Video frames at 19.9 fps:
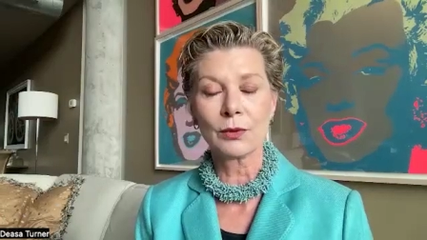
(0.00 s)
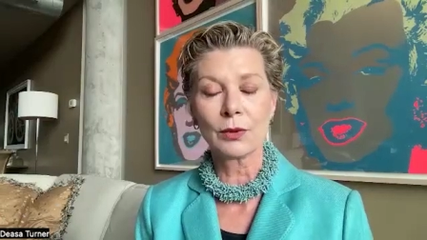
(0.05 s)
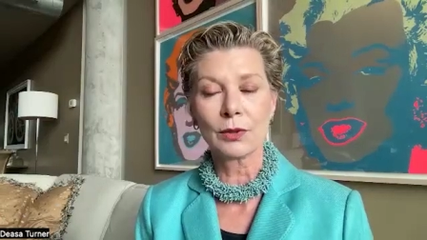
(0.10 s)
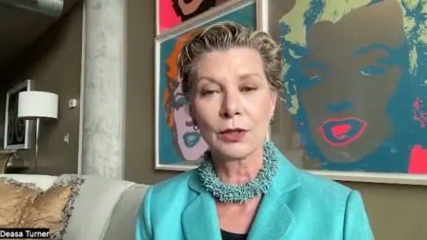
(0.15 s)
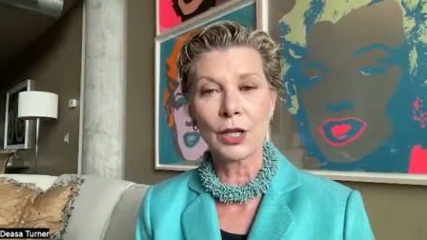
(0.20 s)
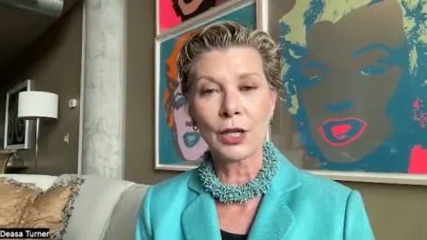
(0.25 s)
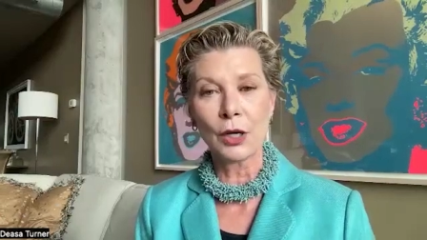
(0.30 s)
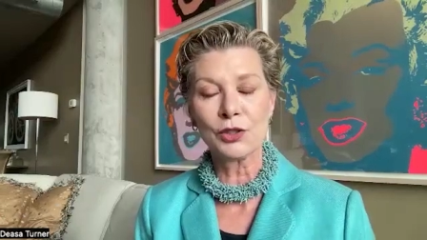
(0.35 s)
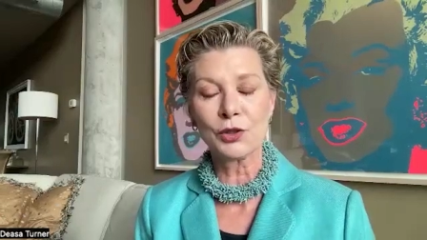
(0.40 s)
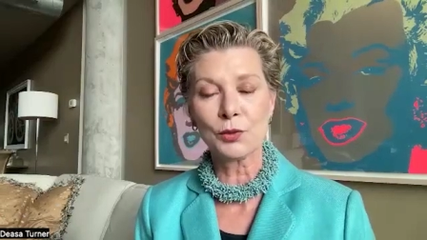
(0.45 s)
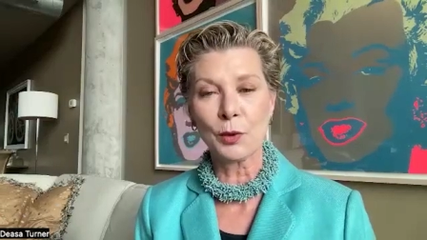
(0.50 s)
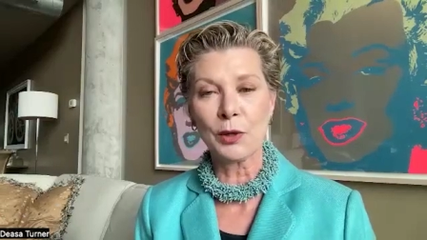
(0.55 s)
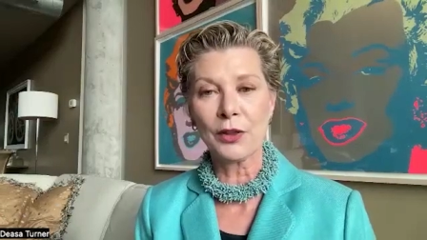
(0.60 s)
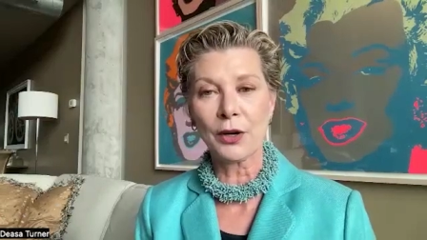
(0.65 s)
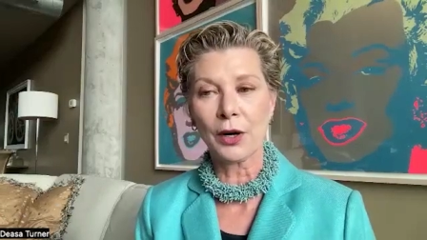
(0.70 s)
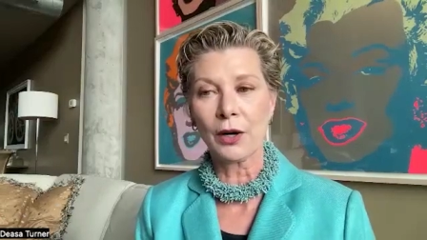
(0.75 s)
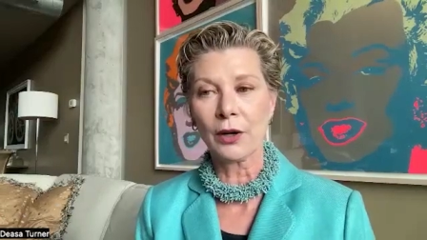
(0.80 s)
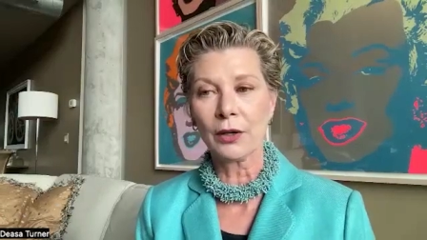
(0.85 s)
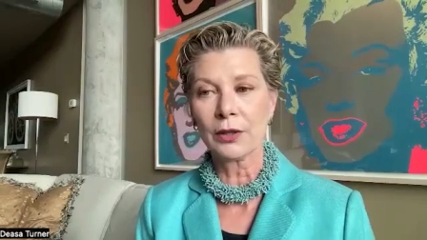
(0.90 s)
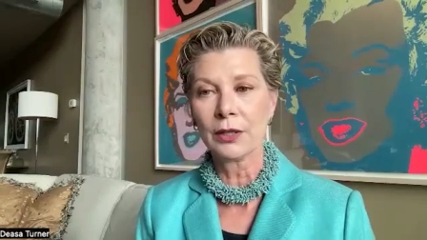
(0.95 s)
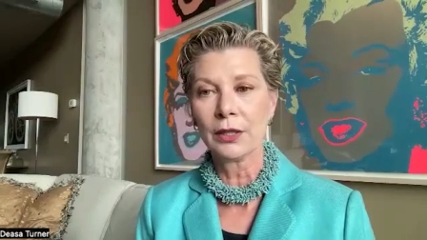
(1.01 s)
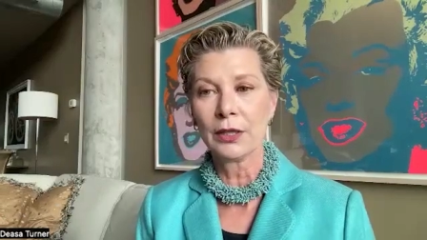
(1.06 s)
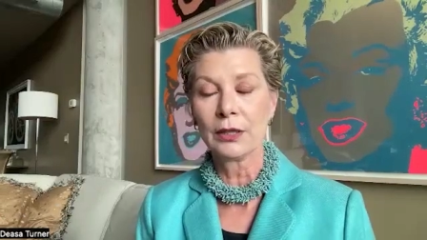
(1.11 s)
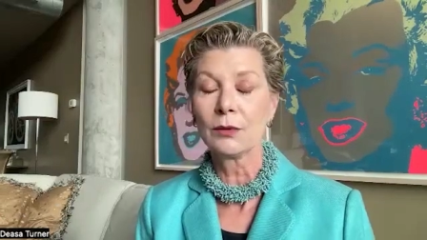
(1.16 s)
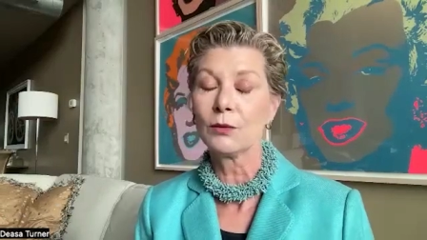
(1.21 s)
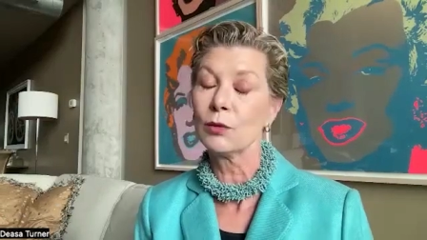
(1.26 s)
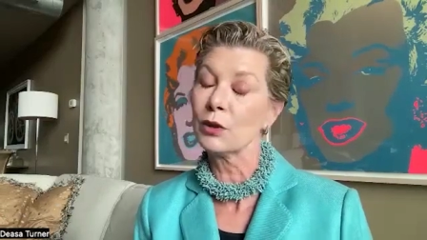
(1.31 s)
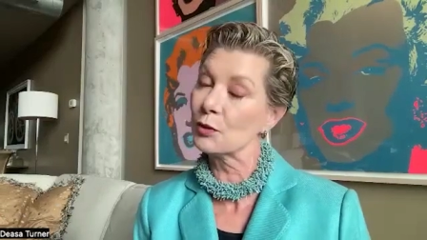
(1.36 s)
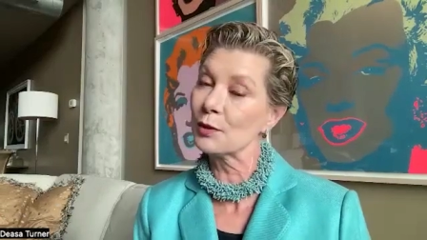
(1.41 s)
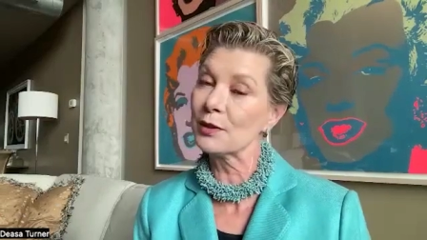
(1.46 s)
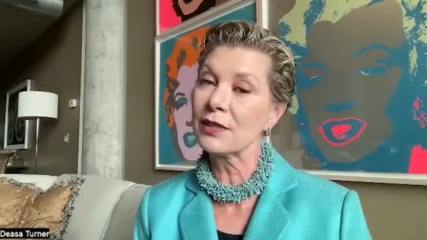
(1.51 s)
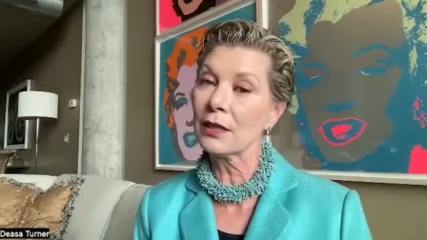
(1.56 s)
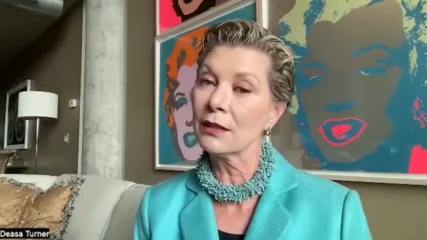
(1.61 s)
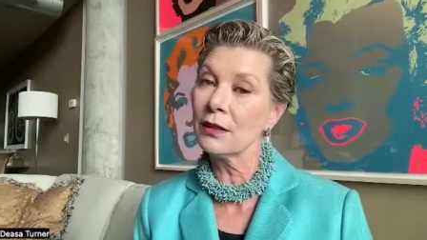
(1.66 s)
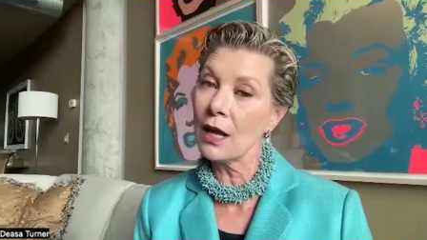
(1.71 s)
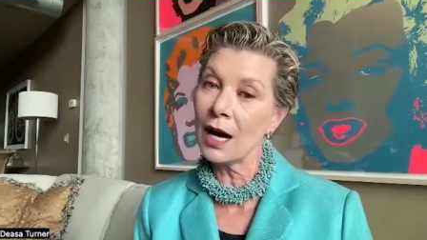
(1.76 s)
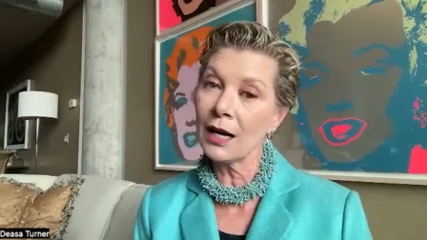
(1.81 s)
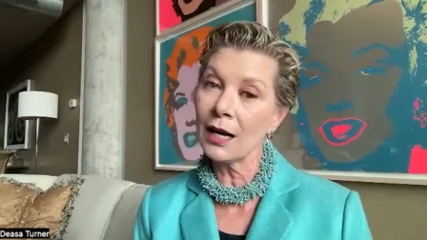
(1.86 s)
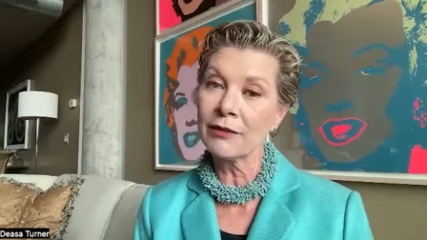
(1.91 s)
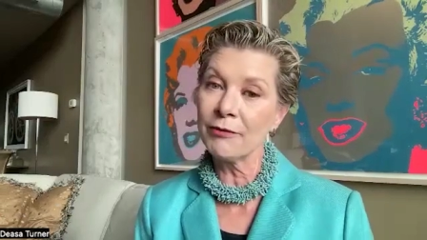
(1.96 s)
close with her, which was a
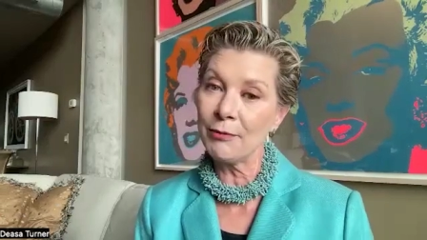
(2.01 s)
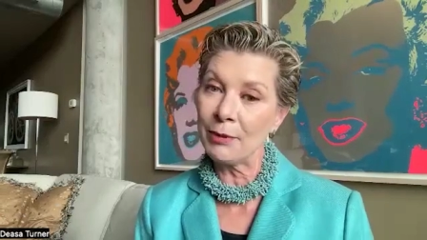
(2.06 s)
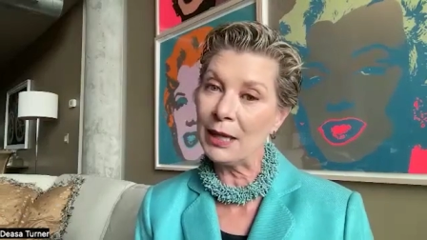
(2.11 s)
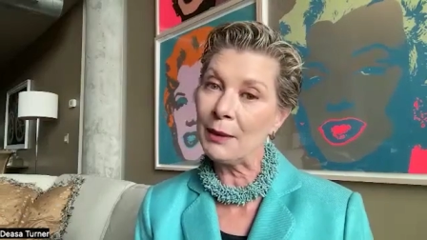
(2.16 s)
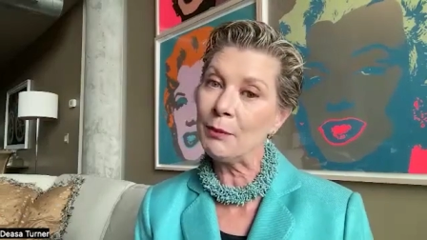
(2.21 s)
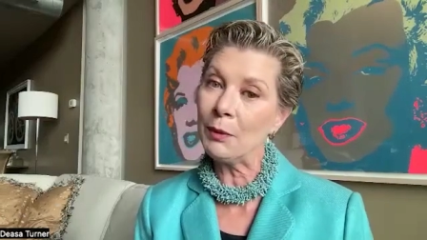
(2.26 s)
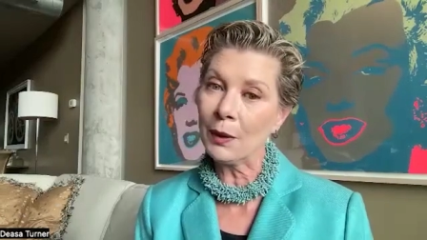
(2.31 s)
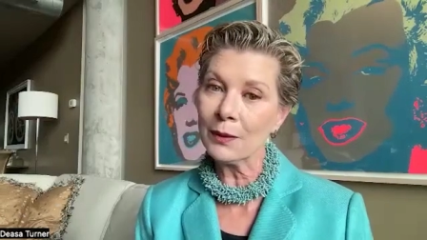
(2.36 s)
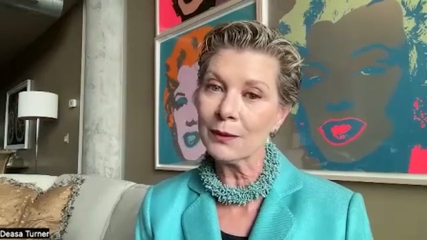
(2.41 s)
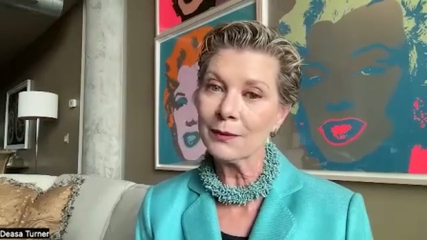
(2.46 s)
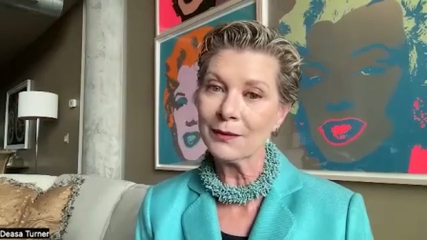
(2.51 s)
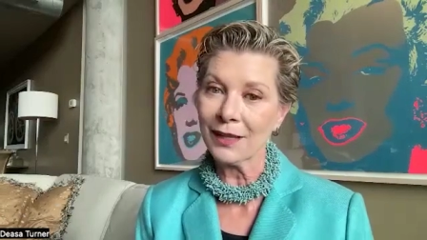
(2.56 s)
lot of people.